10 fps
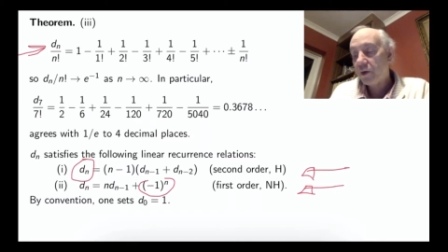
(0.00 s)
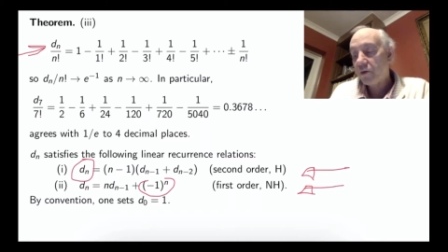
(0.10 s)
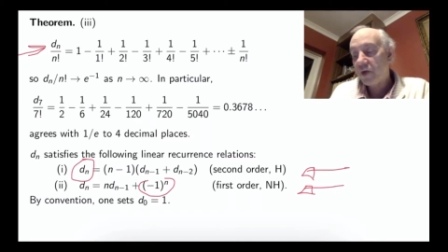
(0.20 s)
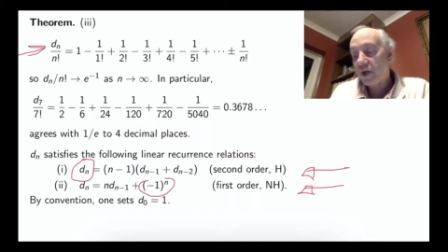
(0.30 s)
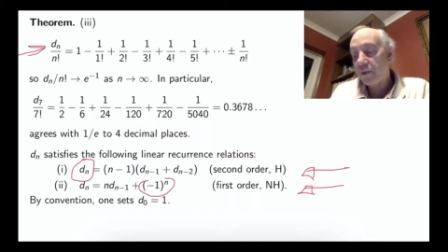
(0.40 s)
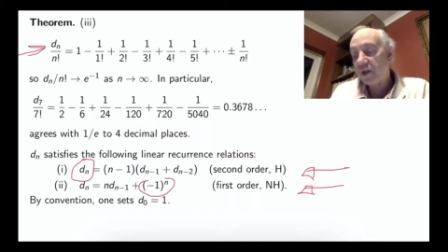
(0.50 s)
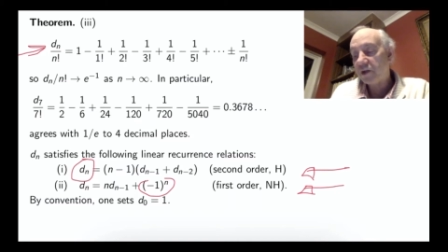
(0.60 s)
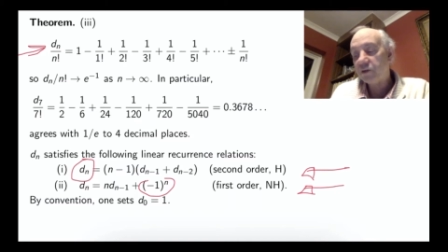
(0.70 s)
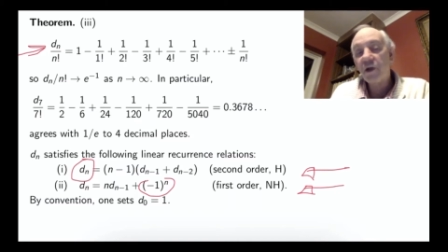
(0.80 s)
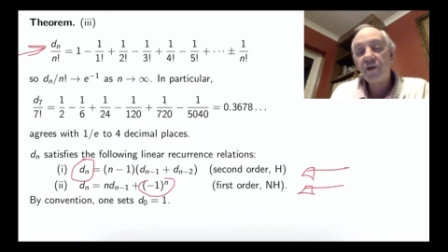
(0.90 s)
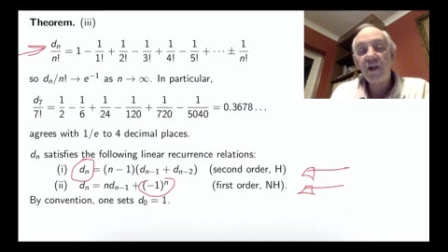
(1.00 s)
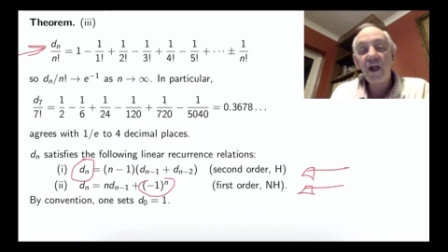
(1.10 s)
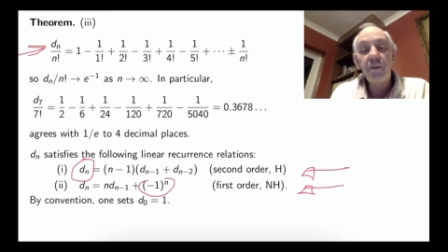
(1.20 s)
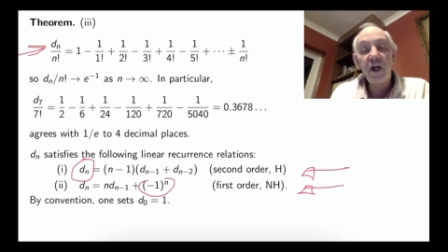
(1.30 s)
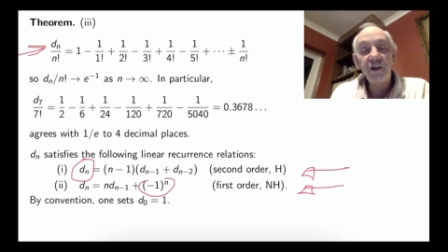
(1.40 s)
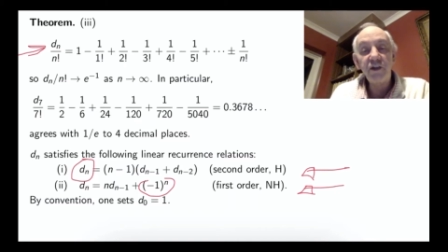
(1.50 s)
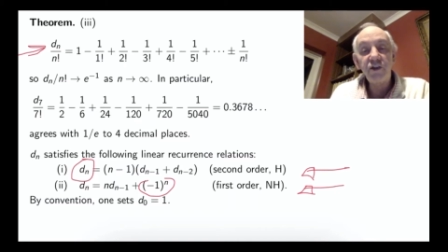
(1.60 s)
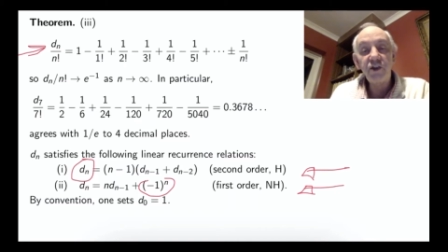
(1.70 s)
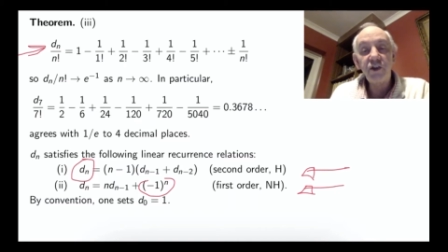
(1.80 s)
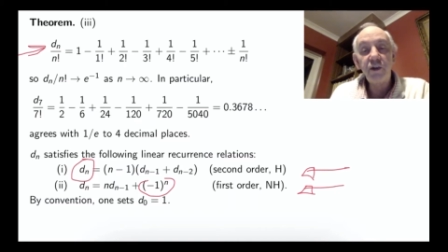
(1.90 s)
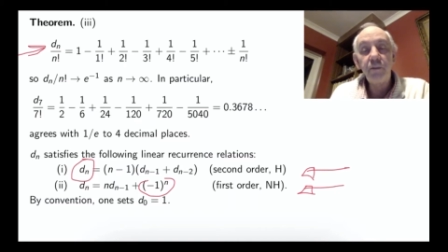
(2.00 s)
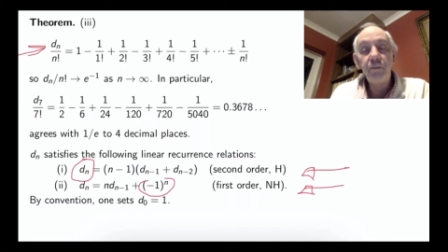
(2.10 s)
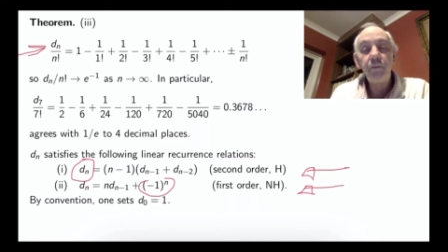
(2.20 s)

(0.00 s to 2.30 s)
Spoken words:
dn minus 1, dn minus 2.